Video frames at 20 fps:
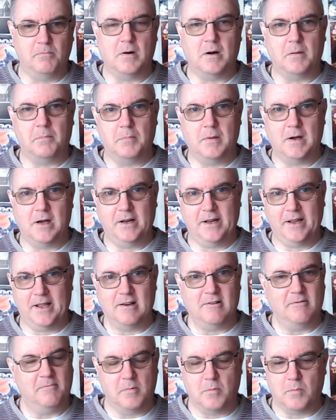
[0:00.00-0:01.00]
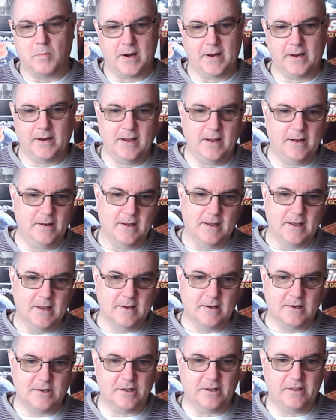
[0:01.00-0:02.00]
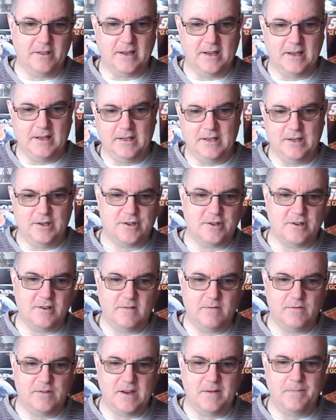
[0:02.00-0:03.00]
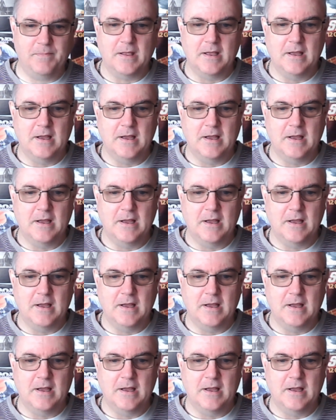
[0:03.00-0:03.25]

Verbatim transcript: Bob Marley album ranking because I think he deserves it.